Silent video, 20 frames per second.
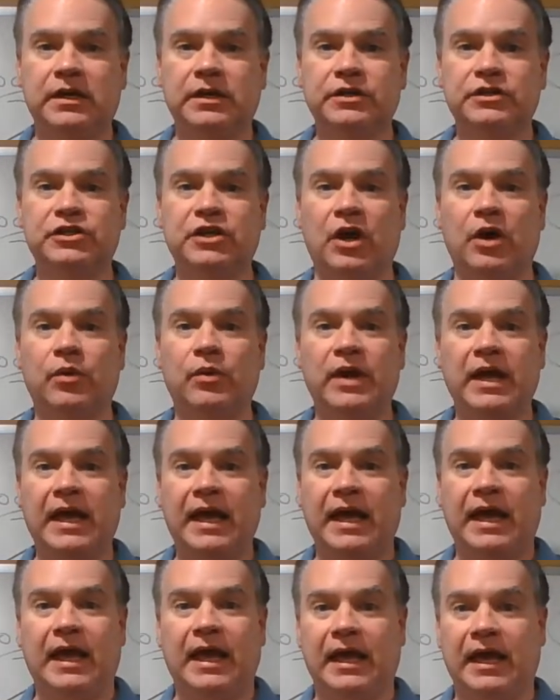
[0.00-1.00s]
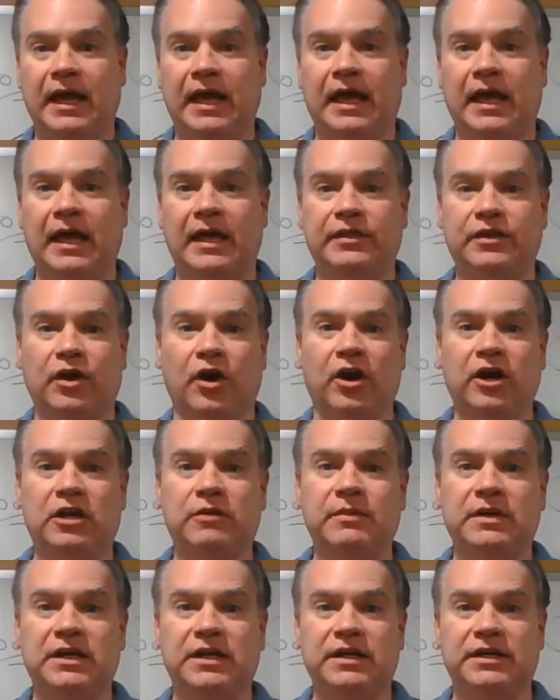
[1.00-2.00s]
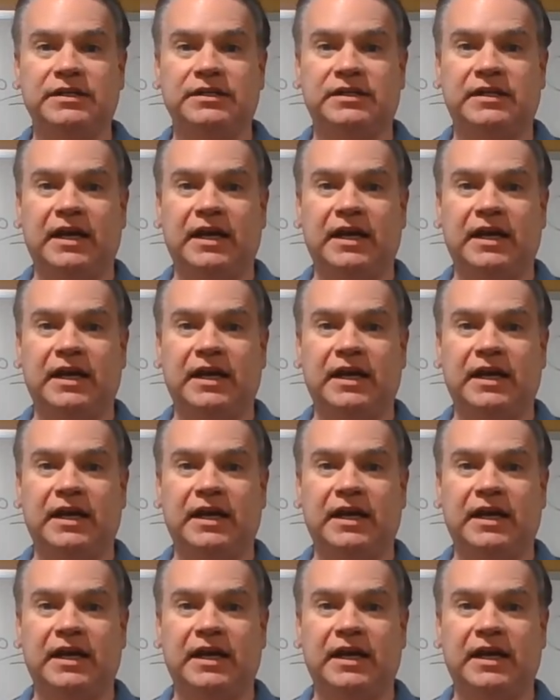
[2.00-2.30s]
So the argument is